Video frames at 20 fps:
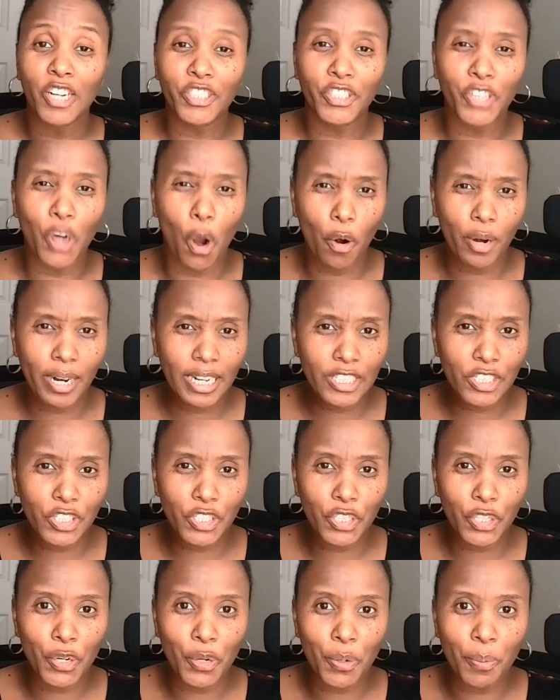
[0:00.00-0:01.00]
Don't
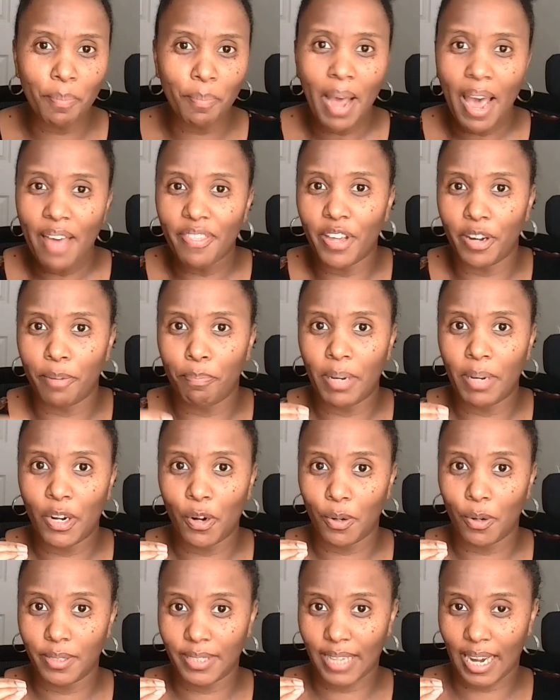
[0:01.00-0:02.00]
assume that
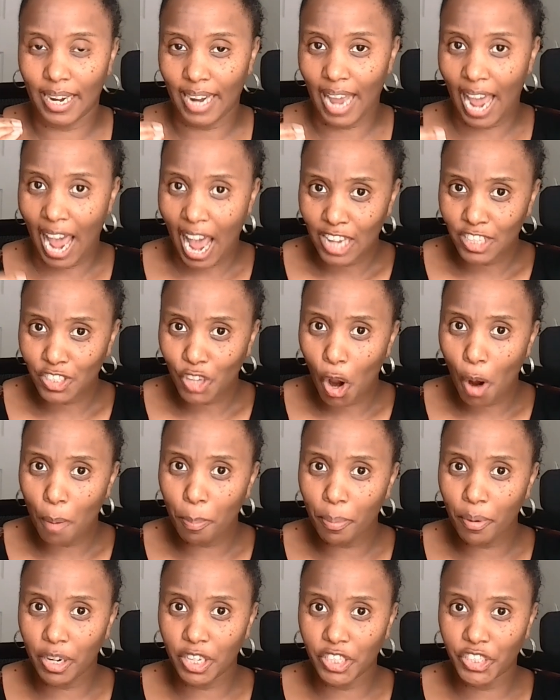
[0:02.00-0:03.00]
because an S
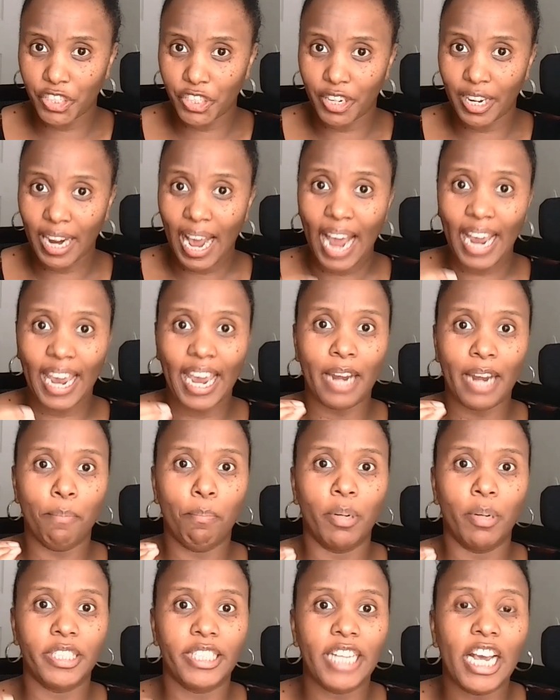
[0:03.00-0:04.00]
corporation can
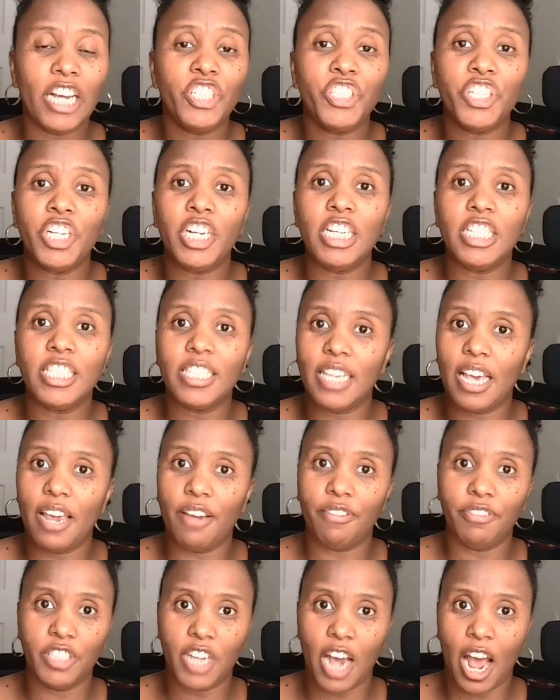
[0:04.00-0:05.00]
potentially
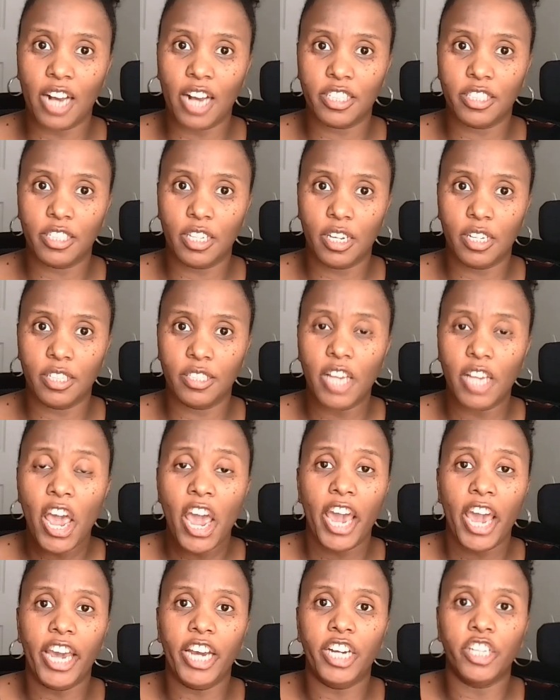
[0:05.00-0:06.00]
save taxes,
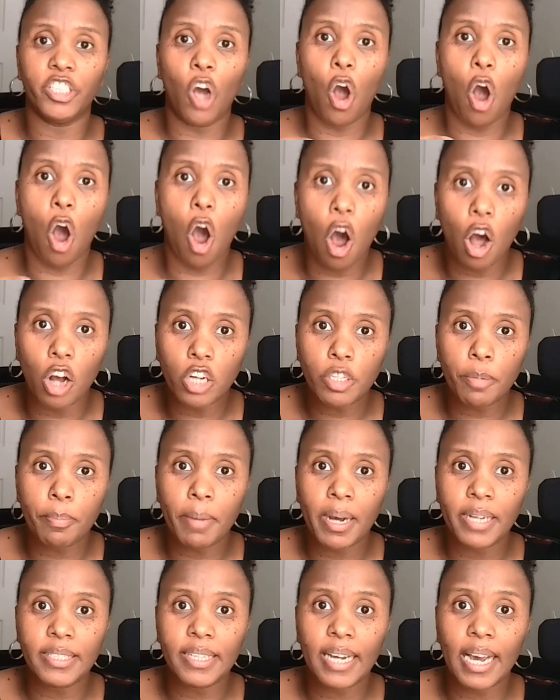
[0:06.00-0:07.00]
it
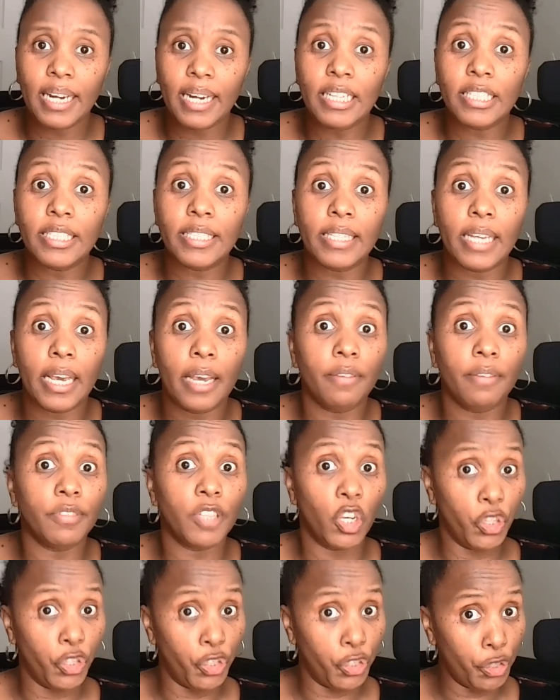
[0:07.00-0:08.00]
automatically saves
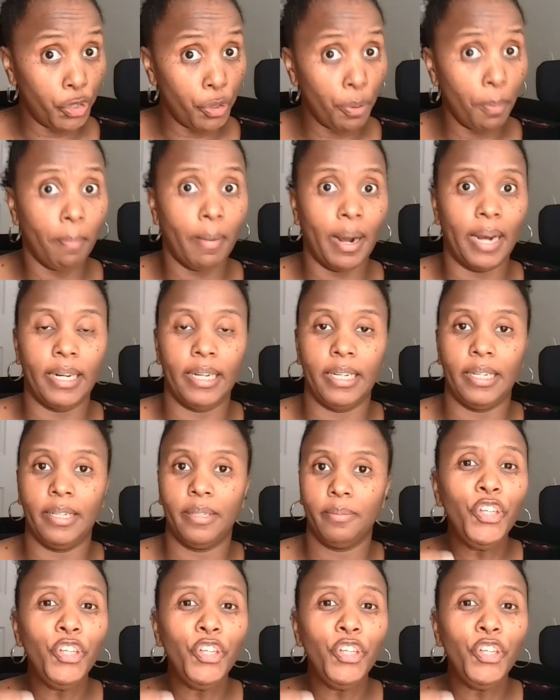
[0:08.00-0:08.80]
you money.